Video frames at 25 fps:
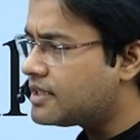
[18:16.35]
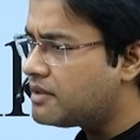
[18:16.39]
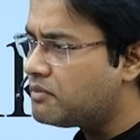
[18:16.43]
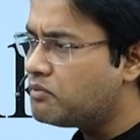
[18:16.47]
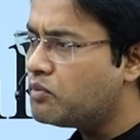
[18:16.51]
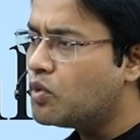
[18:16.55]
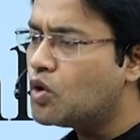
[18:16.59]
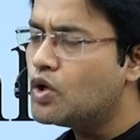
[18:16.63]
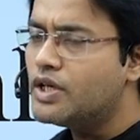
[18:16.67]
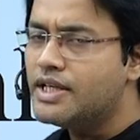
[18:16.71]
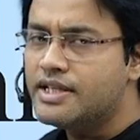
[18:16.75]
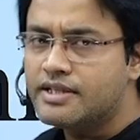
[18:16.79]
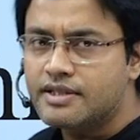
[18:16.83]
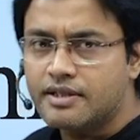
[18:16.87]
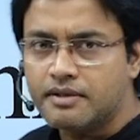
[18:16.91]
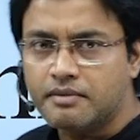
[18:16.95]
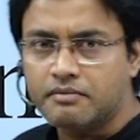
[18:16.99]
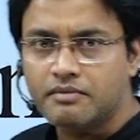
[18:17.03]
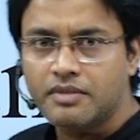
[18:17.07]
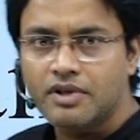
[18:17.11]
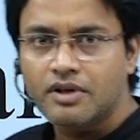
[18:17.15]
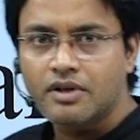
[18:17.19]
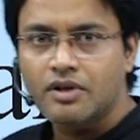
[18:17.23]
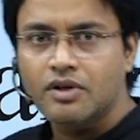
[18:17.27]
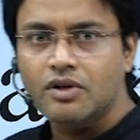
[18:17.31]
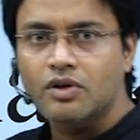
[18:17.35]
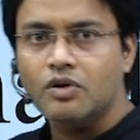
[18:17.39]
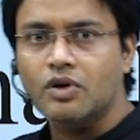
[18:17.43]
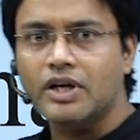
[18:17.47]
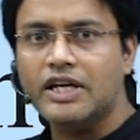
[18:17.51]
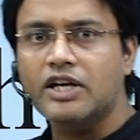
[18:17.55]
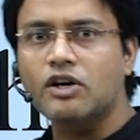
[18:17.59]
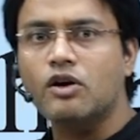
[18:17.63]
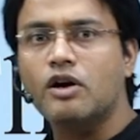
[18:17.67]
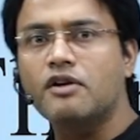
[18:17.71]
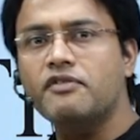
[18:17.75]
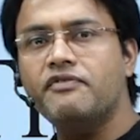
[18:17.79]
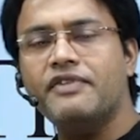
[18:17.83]
monism, okay,
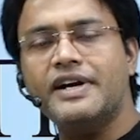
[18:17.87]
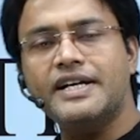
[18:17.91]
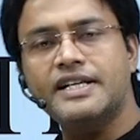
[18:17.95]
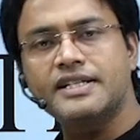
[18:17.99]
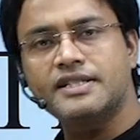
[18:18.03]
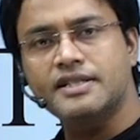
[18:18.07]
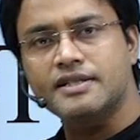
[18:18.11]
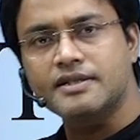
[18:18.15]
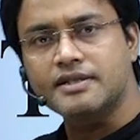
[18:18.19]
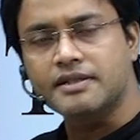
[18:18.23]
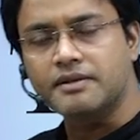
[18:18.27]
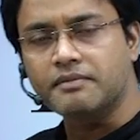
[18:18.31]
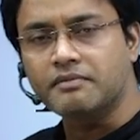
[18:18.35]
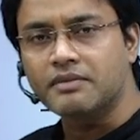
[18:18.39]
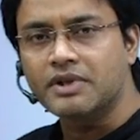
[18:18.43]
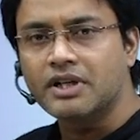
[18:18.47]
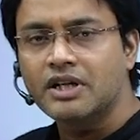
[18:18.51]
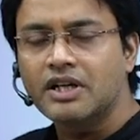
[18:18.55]
or fetishism.